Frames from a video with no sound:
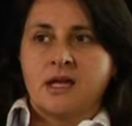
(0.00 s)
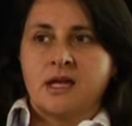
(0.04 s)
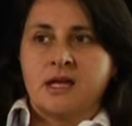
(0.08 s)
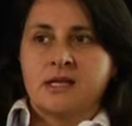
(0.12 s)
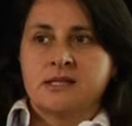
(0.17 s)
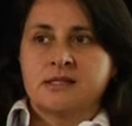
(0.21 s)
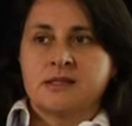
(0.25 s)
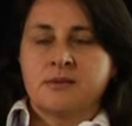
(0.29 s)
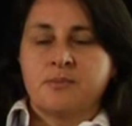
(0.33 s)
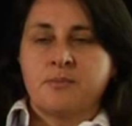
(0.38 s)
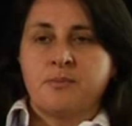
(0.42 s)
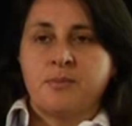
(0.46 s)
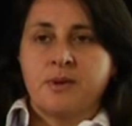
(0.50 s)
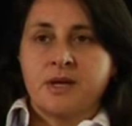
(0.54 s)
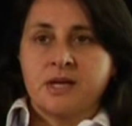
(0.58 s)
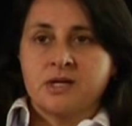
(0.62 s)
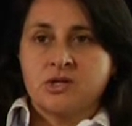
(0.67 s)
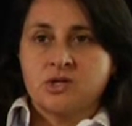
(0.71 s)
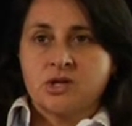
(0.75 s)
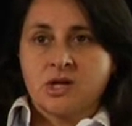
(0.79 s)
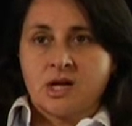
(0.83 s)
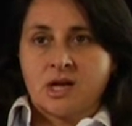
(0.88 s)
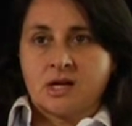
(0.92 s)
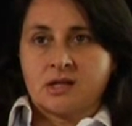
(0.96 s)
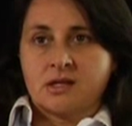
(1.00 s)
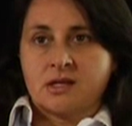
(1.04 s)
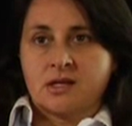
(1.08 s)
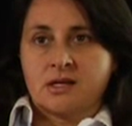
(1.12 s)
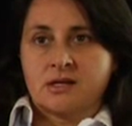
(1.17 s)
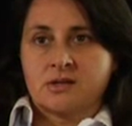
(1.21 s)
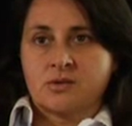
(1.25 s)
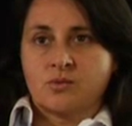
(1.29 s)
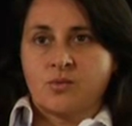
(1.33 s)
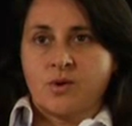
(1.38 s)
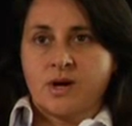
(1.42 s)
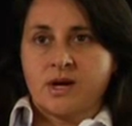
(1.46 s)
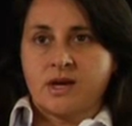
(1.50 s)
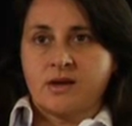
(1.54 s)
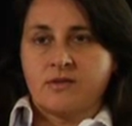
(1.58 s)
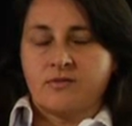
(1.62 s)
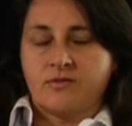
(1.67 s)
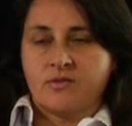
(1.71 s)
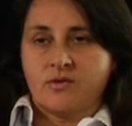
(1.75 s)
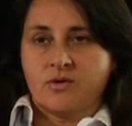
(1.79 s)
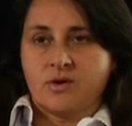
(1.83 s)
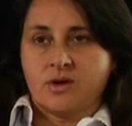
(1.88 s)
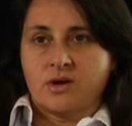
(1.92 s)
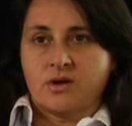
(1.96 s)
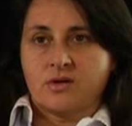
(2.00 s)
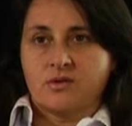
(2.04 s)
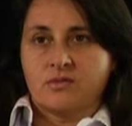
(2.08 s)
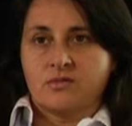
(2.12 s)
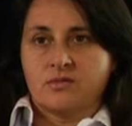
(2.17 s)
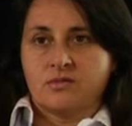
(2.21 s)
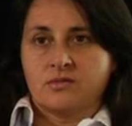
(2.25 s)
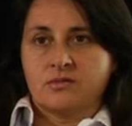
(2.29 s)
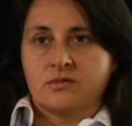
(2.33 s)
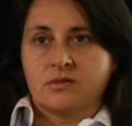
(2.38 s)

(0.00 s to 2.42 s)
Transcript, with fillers: it's a big check that is waiting for you.